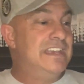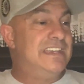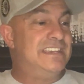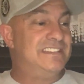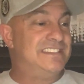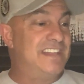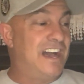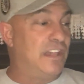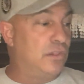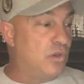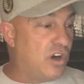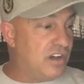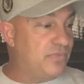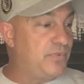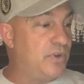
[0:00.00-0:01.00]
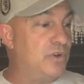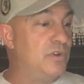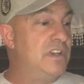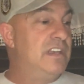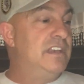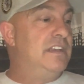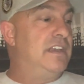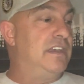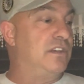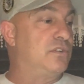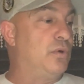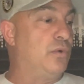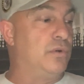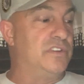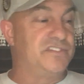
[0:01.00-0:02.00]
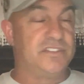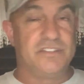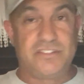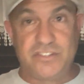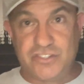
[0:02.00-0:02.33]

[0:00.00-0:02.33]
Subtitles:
is not lawful and causes